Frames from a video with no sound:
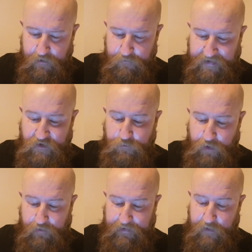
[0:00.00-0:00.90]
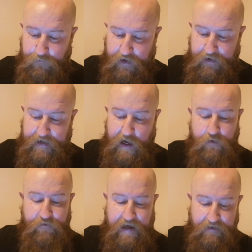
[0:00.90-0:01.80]
metabolic
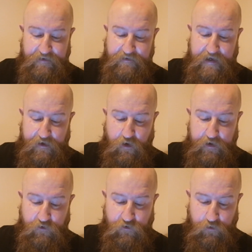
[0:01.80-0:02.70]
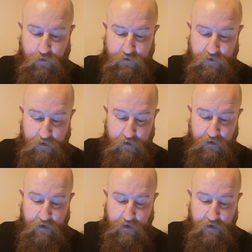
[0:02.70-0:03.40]
breakdown of antipsychotic drugs,